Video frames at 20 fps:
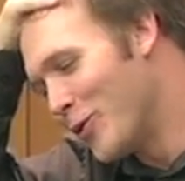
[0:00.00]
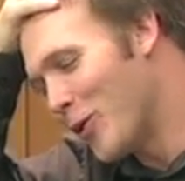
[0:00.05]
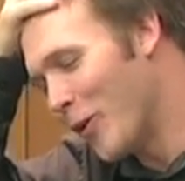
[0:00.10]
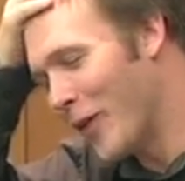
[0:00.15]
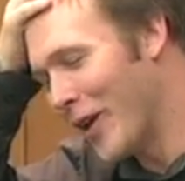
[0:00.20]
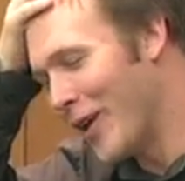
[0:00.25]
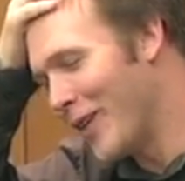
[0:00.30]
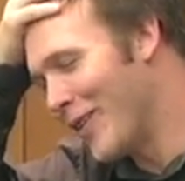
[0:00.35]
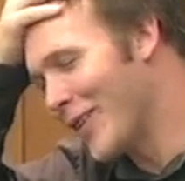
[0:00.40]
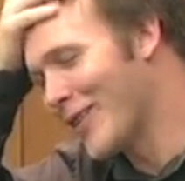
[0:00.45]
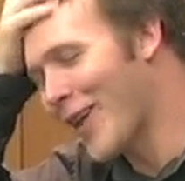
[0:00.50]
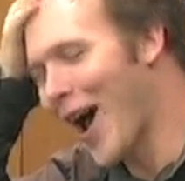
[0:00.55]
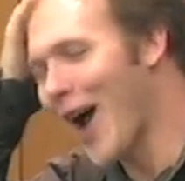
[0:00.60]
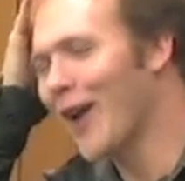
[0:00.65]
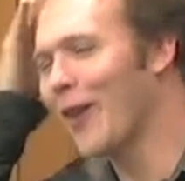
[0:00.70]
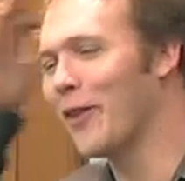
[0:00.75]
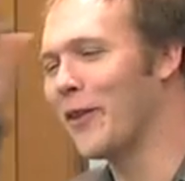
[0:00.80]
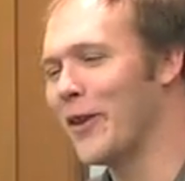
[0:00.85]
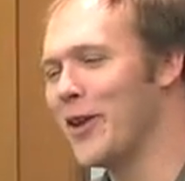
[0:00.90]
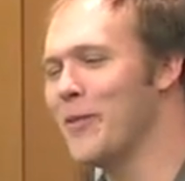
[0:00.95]
So the
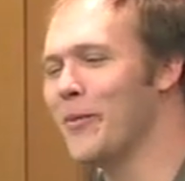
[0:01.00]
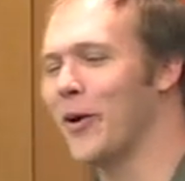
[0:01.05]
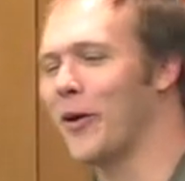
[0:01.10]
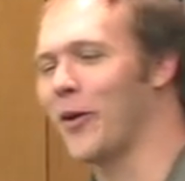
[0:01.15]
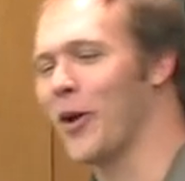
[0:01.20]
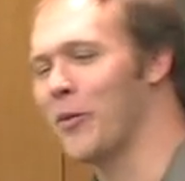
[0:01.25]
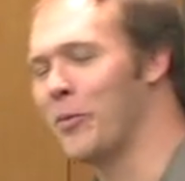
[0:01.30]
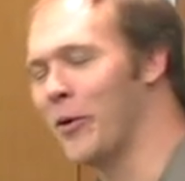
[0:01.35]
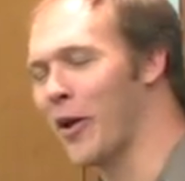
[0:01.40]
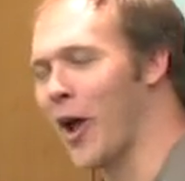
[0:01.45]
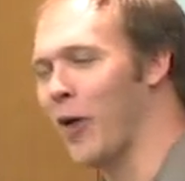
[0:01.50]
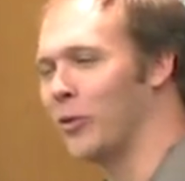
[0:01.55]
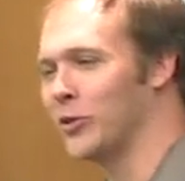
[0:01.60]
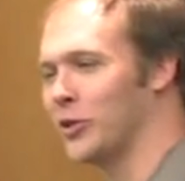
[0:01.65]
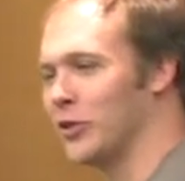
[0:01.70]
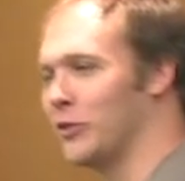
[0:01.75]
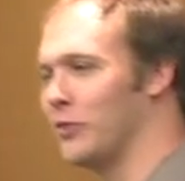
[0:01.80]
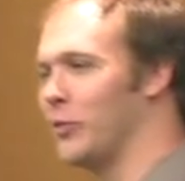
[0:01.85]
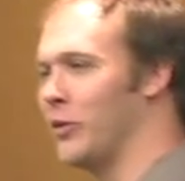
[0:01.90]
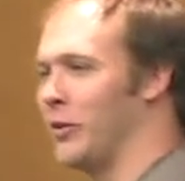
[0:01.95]
title of the email that I put out was
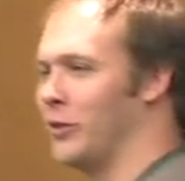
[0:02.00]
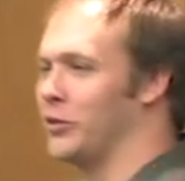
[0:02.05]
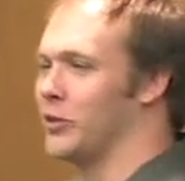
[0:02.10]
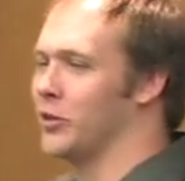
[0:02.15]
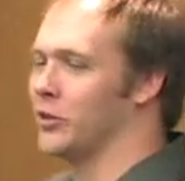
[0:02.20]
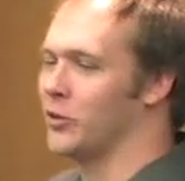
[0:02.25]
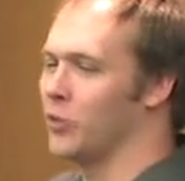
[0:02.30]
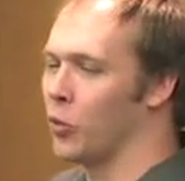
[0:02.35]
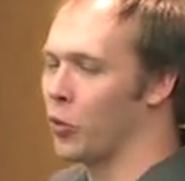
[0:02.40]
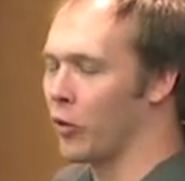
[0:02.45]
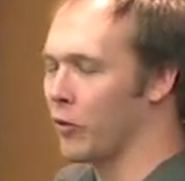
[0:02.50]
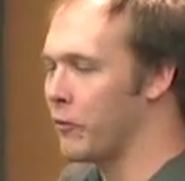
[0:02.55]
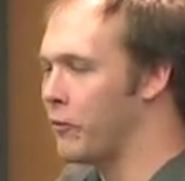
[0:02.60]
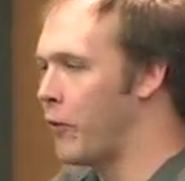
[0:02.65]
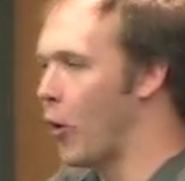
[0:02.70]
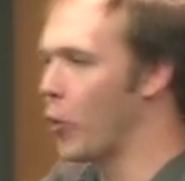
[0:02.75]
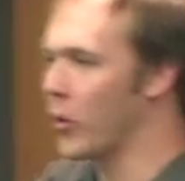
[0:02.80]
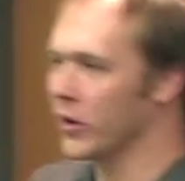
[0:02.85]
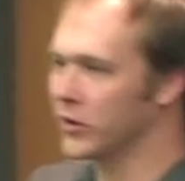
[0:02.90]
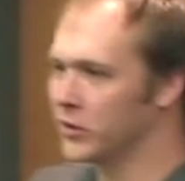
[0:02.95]
just the word
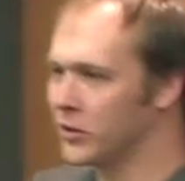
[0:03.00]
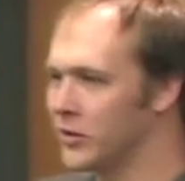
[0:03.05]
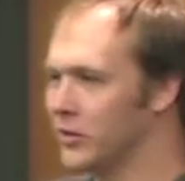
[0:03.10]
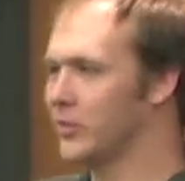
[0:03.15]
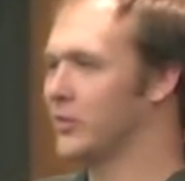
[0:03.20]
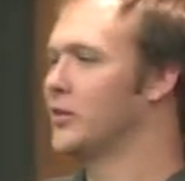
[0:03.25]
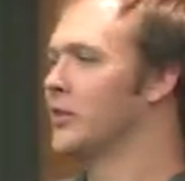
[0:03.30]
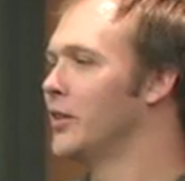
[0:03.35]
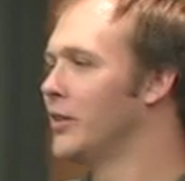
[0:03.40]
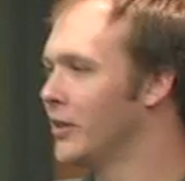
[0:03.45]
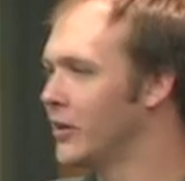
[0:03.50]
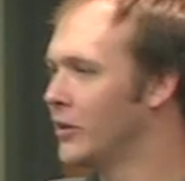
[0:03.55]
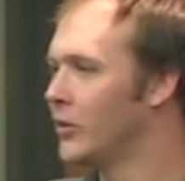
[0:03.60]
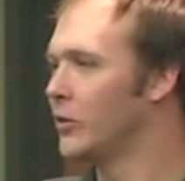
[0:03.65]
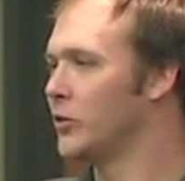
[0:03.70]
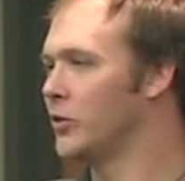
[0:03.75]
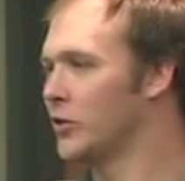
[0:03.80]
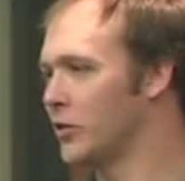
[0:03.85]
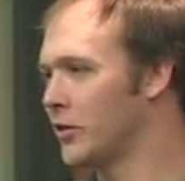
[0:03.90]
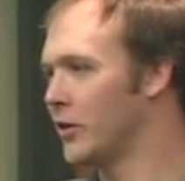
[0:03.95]
focus.
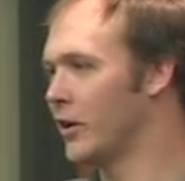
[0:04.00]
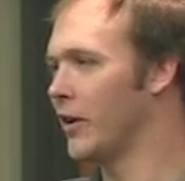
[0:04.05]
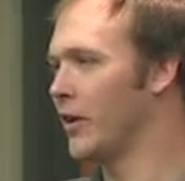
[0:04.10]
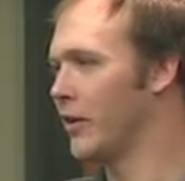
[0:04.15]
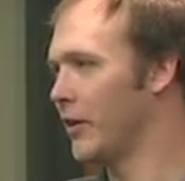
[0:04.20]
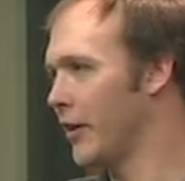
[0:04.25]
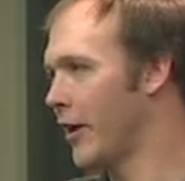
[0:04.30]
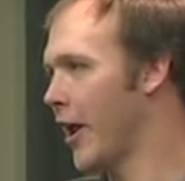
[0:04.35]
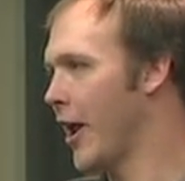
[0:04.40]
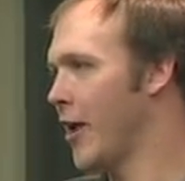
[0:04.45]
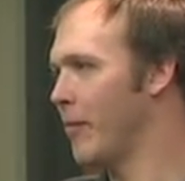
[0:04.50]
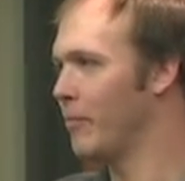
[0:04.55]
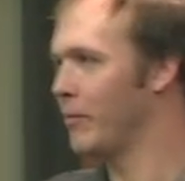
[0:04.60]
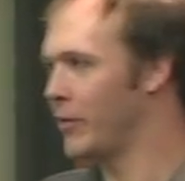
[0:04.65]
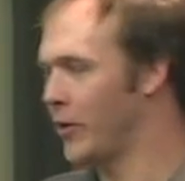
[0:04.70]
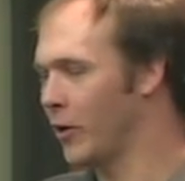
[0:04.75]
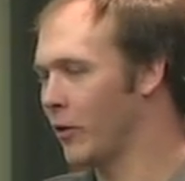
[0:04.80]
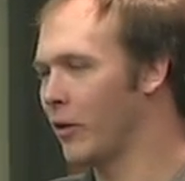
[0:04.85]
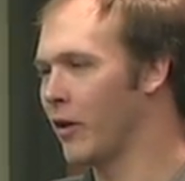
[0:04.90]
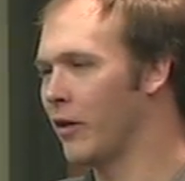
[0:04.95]
It was just the
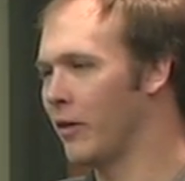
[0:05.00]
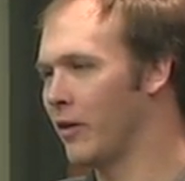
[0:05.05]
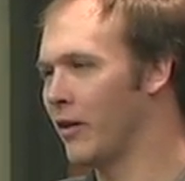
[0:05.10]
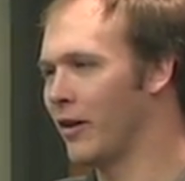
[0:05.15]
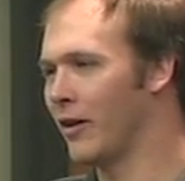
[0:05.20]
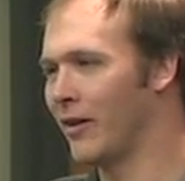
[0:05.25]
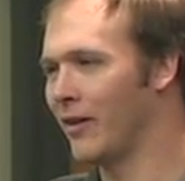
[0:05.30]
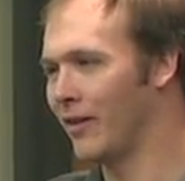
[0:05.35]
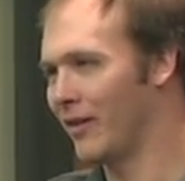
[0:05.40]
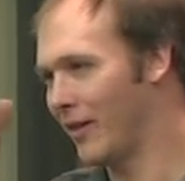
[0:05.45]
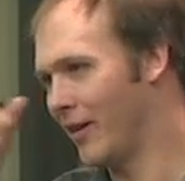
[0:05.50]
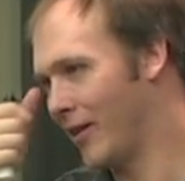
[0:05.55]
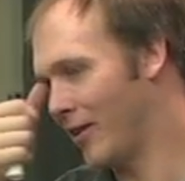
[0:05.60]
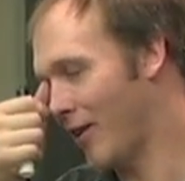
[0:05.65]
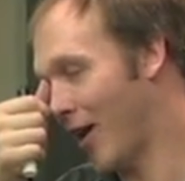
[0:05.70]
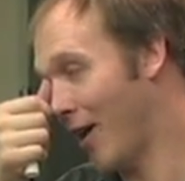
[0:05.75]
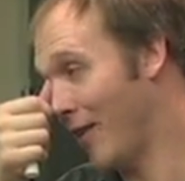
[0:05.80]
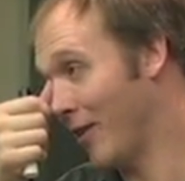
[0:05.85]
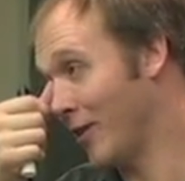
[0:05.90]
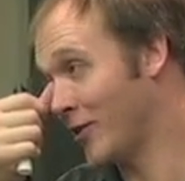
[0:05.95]
name,
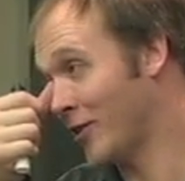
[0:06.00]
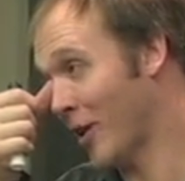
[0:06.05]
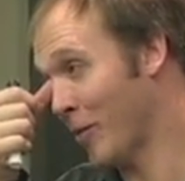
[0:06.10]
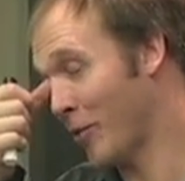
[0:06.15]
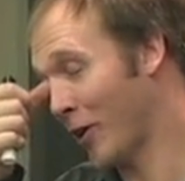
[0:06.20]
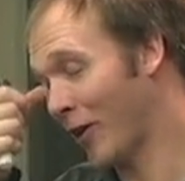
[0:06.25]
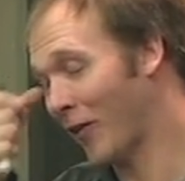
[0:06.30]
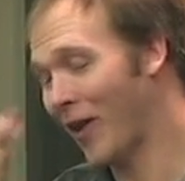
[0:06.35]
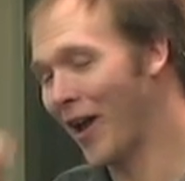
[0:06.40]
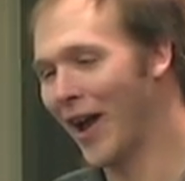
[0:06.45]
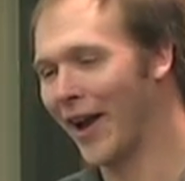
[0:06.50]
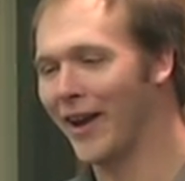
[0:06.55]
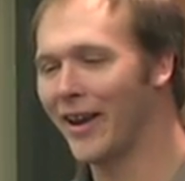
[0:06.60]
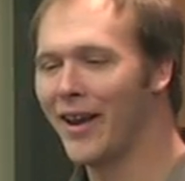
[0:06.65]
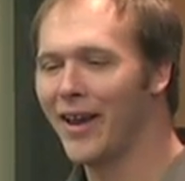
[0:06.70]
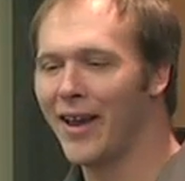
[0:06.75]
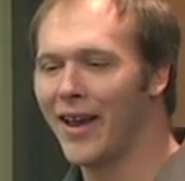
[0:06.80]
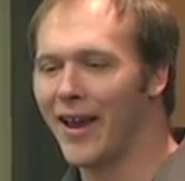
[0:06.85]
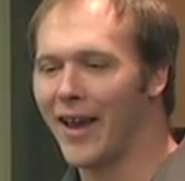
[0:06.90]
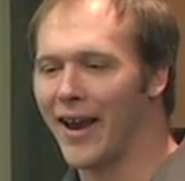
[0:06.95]
the subject line.
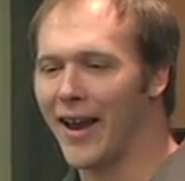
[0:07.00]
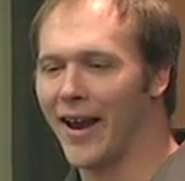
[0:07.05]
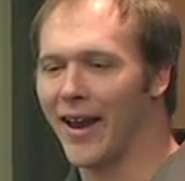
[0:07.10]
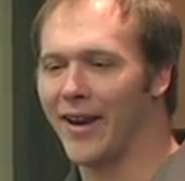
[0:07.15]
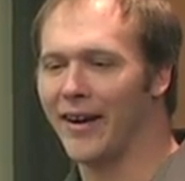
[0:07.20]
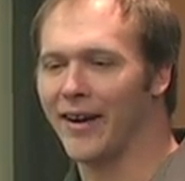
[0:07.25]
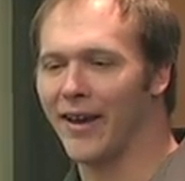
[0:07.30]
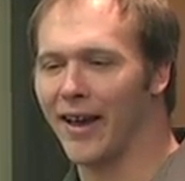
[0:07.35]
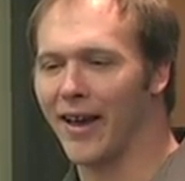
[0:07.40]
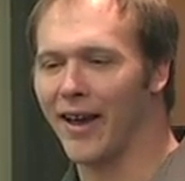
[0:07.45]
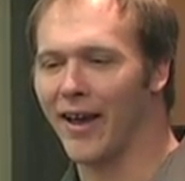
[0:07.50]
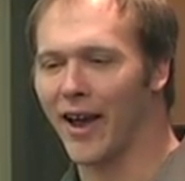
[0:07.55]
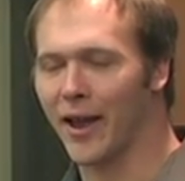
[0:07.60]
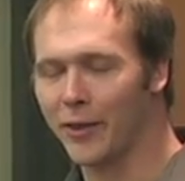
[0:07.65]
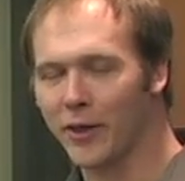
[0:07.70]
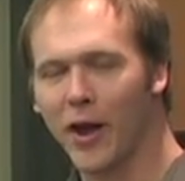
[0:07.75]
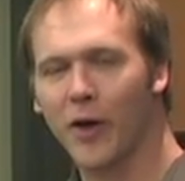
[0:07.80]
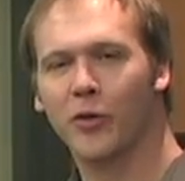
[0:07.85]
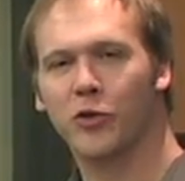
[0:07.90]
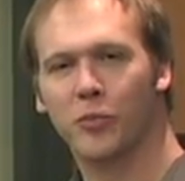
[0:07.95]
And I
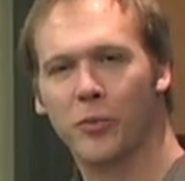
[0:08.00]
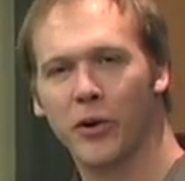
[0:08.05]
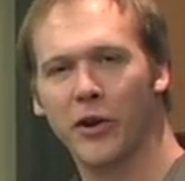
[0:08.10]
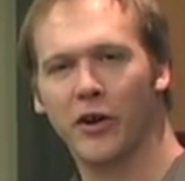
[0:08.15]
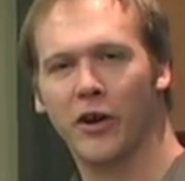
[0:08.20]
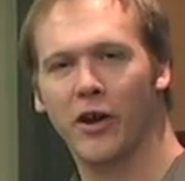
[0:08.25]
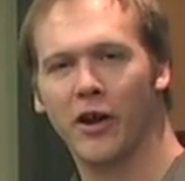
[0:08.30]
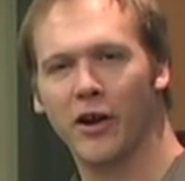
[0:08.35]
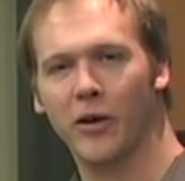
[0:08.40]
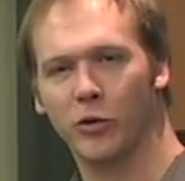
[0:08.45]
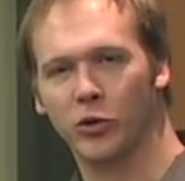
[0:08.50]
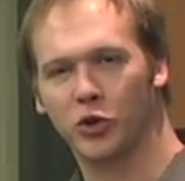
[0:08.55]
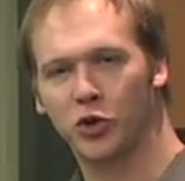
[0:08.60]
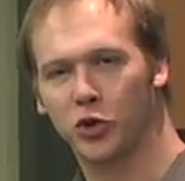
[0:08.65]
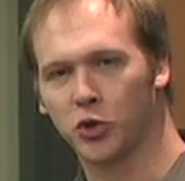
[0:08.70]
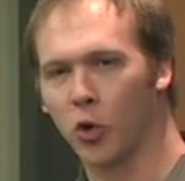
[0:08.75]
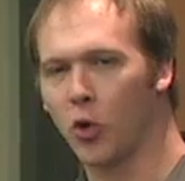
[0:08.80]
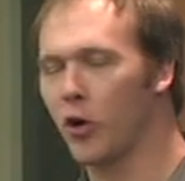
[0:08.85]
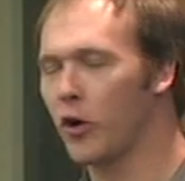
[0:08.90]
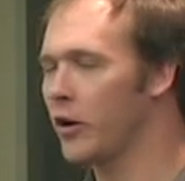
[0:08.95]
thought it was pretty good. It was
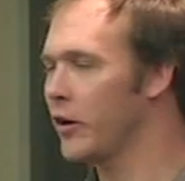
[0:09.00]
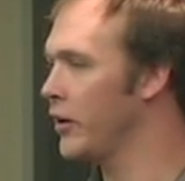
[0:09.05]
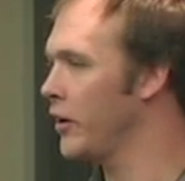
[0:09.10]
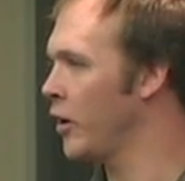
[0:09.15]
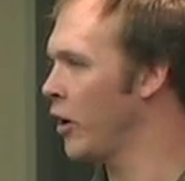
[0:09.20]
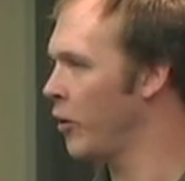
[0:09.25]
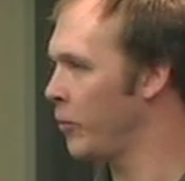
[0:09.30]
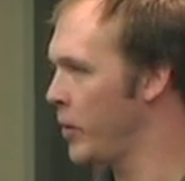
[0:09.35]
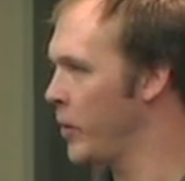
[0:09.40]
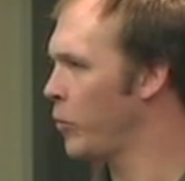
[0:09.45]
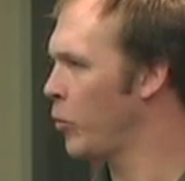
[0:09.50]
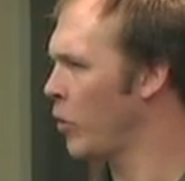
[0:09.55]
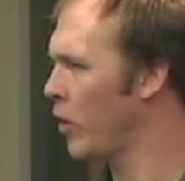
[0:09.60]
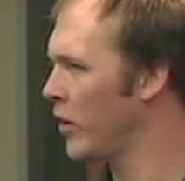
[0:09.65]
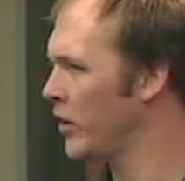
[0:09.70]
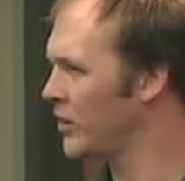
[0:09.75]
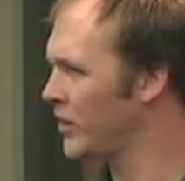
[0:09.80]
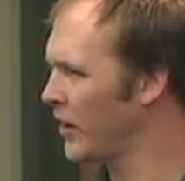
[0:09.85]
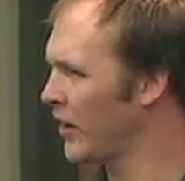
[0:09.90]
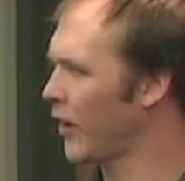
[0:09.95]
short. People
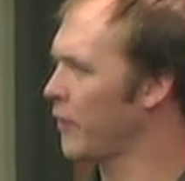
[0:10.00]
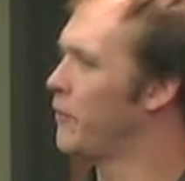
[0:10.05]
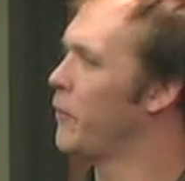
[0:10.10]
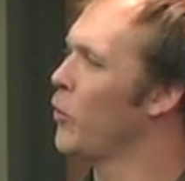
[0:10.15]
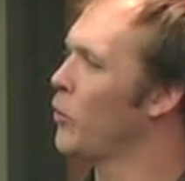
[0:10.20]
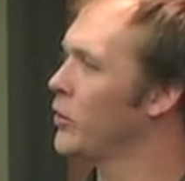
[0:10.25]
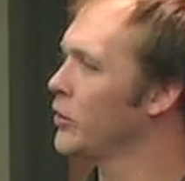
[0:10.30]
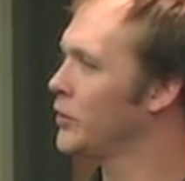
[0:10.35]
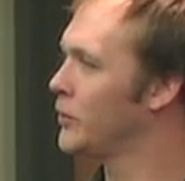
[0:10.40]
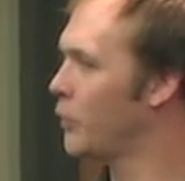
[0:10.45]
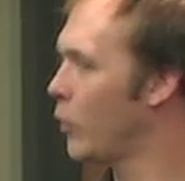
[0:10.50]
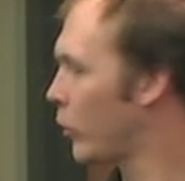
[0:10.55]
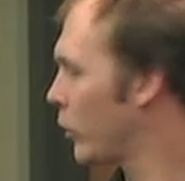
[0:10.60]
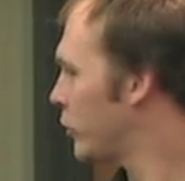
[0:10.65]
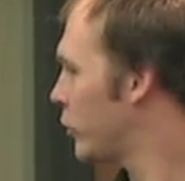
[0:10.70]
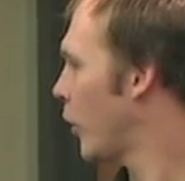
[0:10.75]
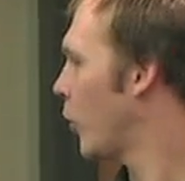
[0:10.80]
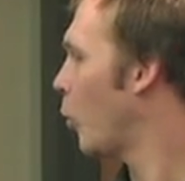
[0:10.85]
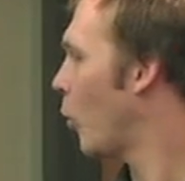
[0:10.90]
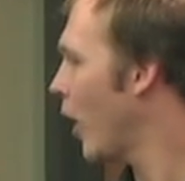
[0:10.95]
wanted to see
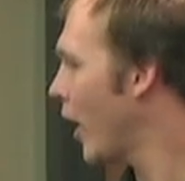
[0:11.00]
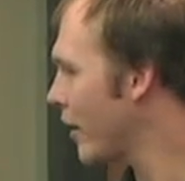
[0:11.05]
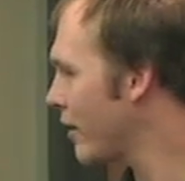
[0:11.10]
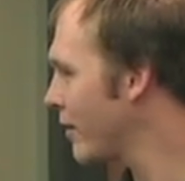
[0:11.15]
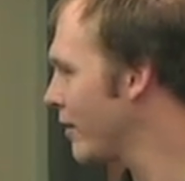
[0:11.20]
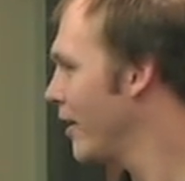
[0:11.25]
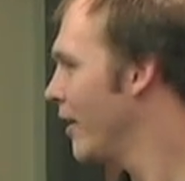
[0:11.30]
focus on what.